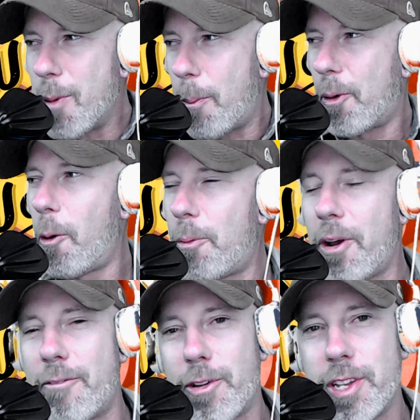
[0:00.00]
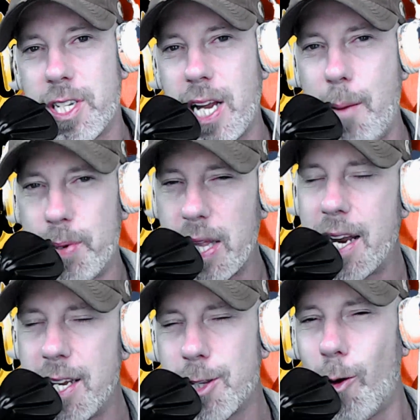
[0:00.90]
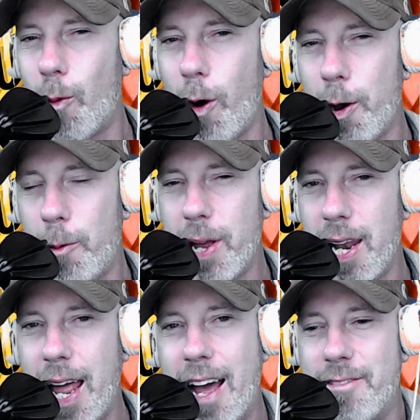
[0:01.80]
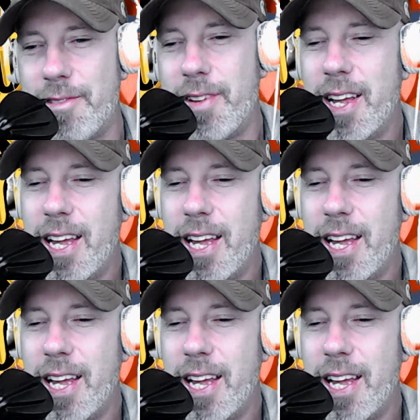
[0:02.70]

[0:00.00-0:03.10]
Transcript: appropriate for this time, but that is the Royal We Live